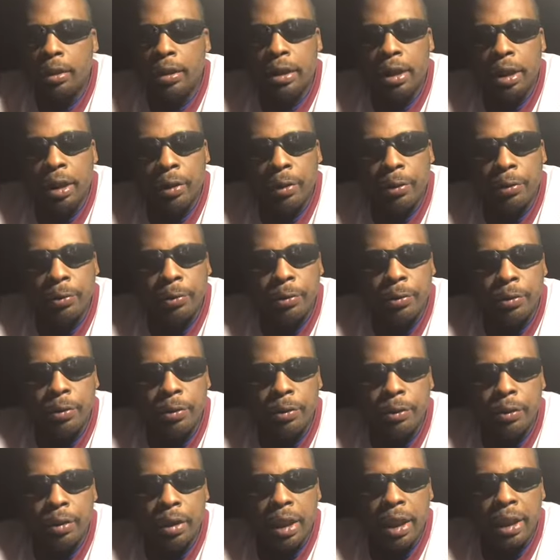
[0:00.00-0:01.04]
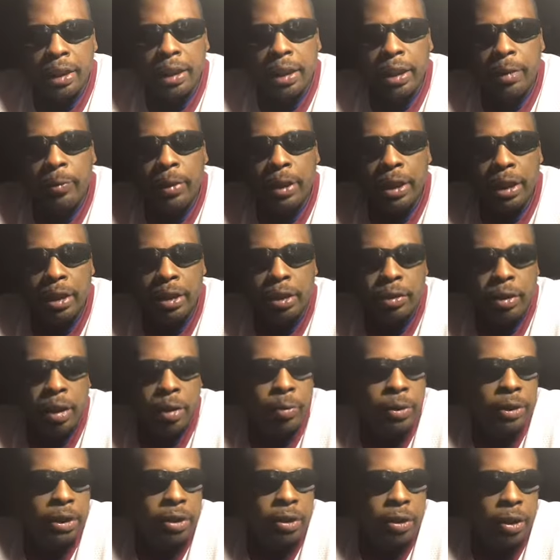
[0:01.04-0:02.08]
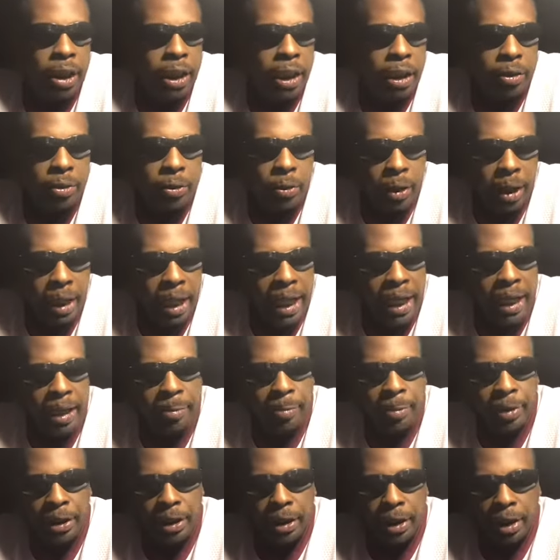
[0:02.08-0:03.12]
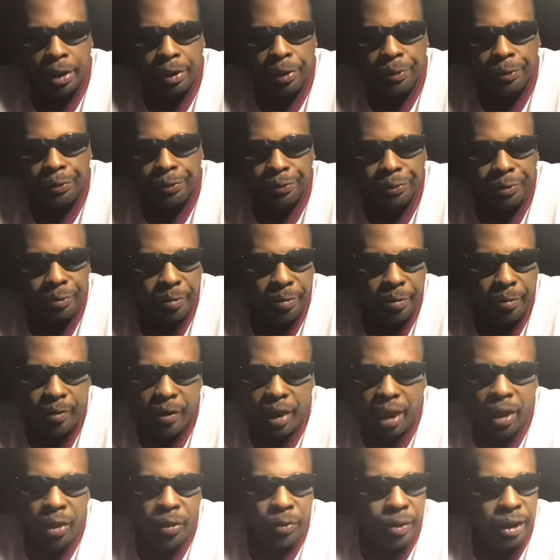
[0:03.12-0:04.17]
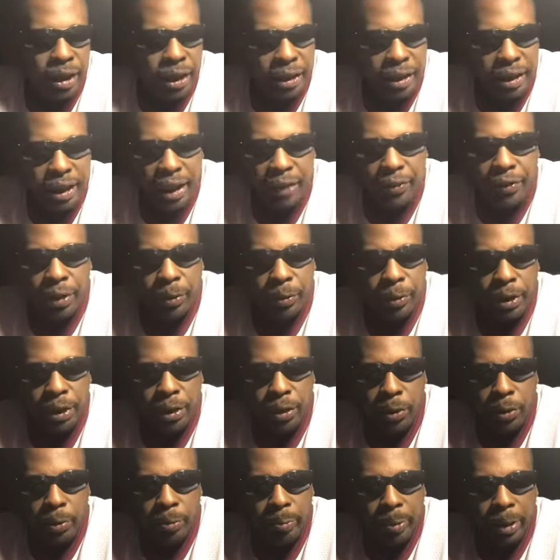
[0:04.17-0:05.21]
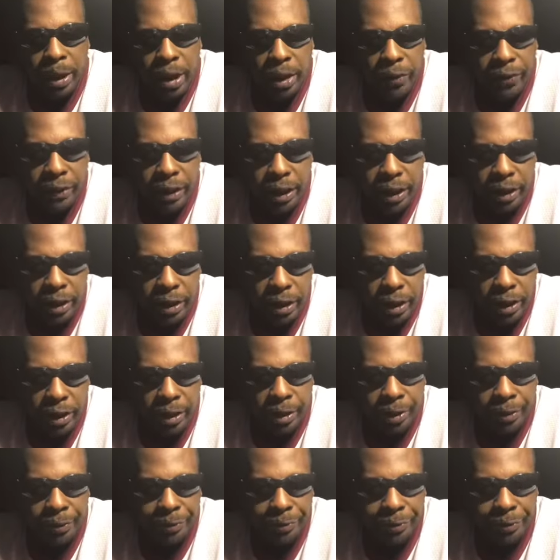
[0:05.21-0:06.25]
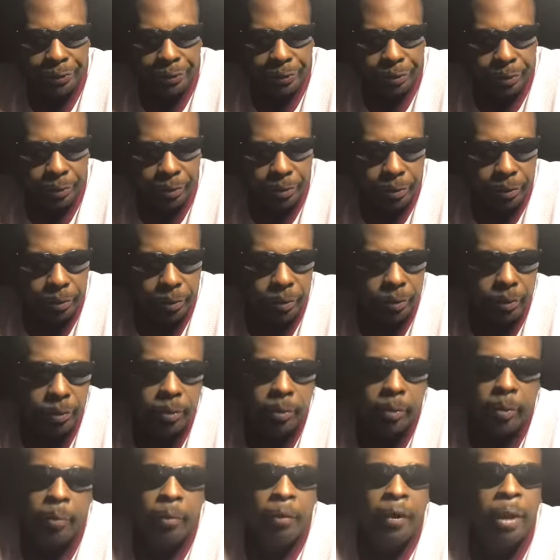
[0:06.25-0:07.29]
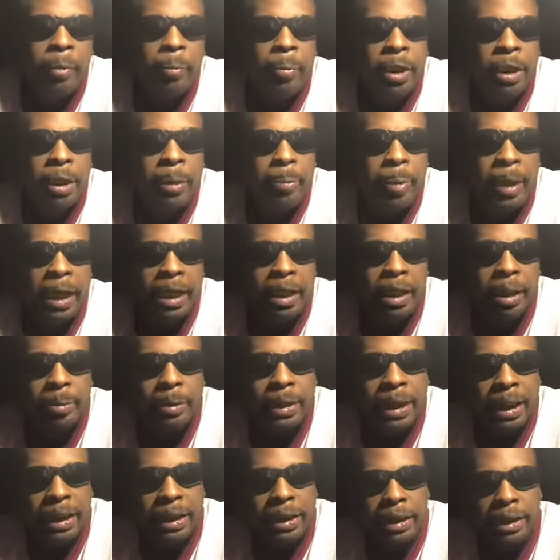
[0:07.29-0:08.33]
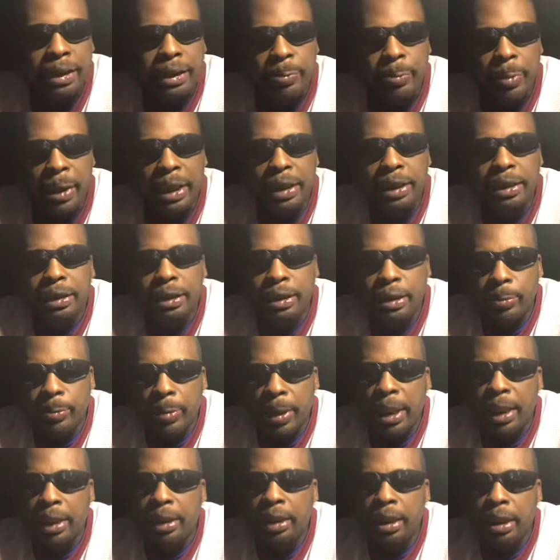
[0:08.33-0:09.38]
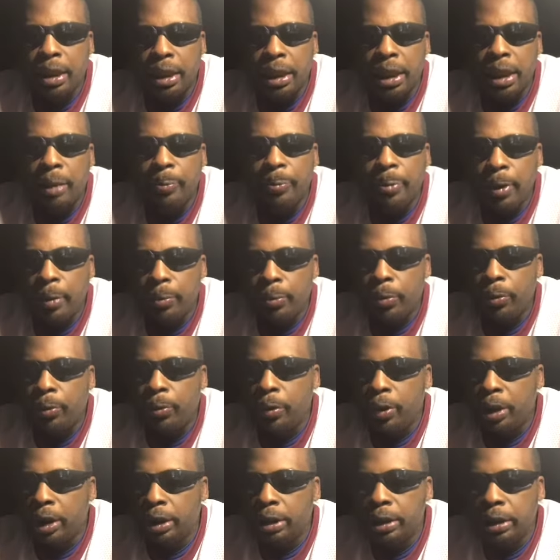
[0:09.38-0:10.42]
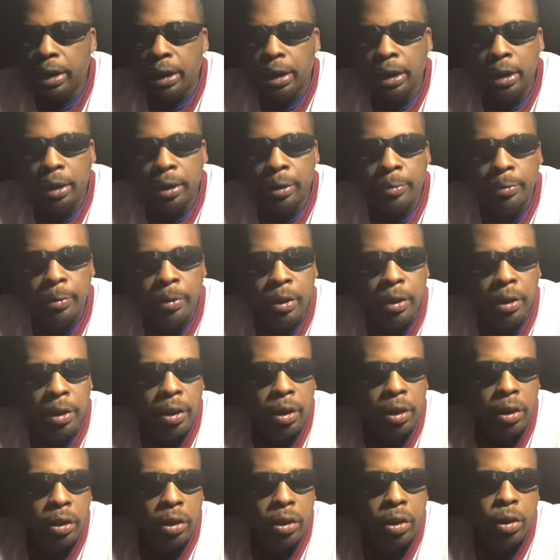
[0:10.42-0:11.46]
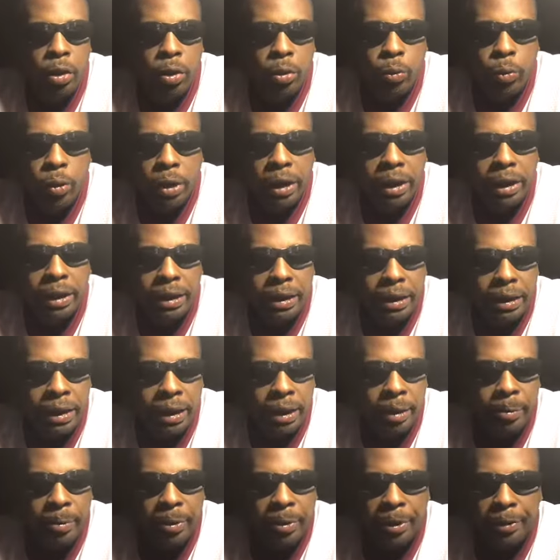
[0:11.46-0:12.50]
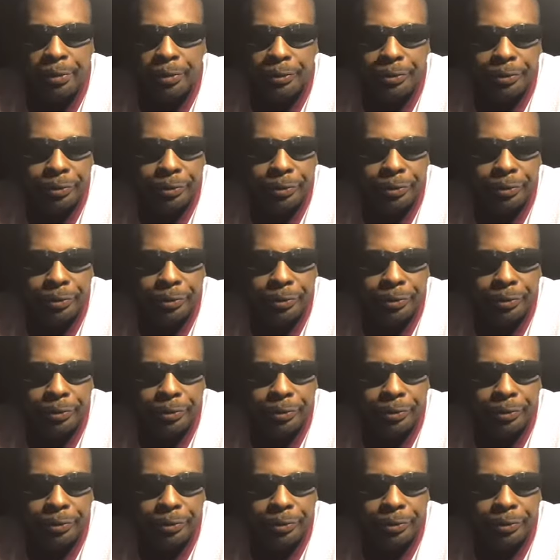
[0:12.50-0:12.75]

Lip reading: So I think we kind of straight. We still got Troy Acme, so I don't think safety was too big of a concern. But the backup tight end spot is a spot that a lot of people wanted to see. But